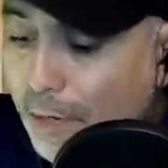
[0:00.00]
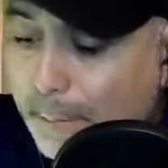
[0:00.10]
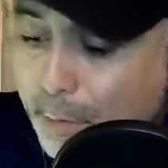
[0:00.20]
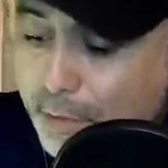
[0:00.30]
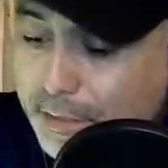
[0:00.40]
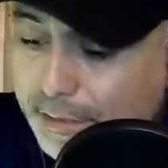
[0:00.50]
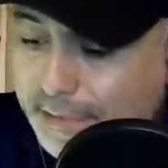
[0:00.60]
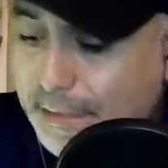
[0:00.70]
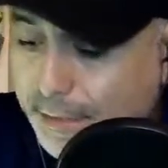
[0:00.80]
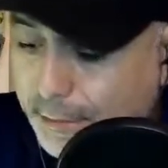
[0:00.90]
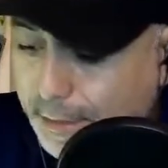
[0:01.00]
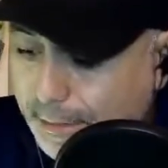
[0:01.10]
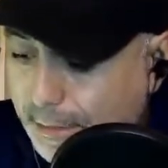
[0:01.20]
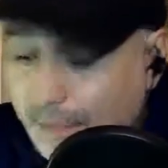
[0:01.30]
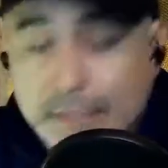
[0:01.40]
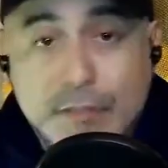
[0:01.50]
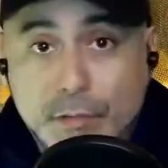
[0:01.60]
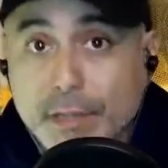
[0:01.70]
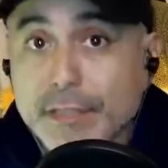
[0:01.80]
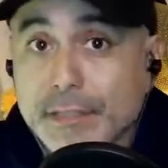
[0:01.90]
I burn it on the other end and
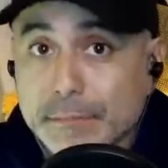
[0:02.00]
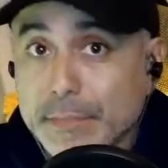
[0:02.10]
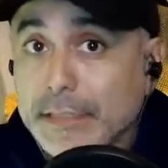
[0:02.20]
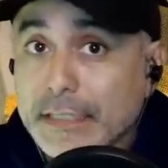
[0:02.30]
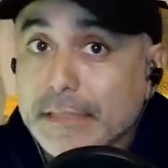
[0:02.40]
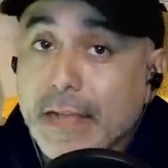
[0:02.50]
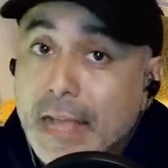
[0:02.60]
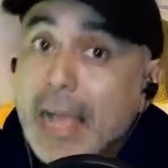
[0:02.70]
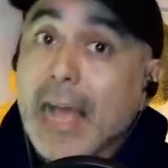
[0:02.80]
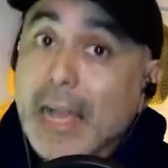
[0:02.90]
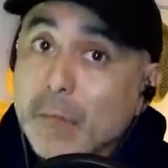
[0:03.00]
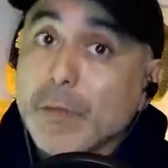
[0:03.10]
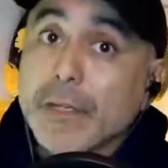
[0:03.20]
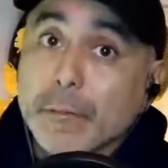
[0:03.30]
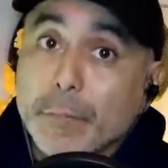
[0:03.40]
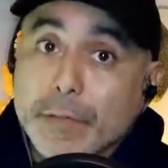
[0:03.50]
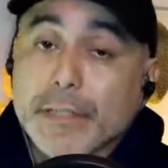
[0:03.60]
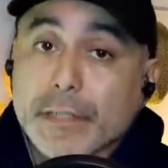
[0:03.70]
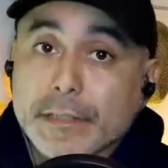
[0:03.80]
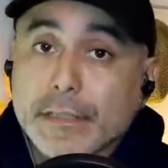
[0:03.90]
trust and believe, I will burn
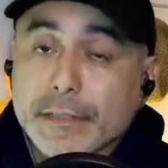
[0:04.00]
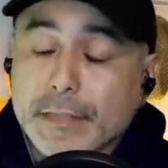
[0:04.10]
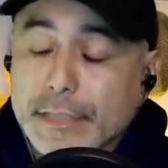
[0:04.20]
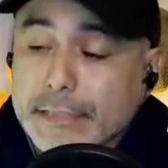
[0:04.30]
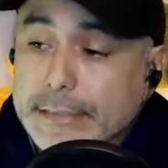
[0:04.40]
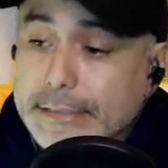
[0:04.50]
it on the other end.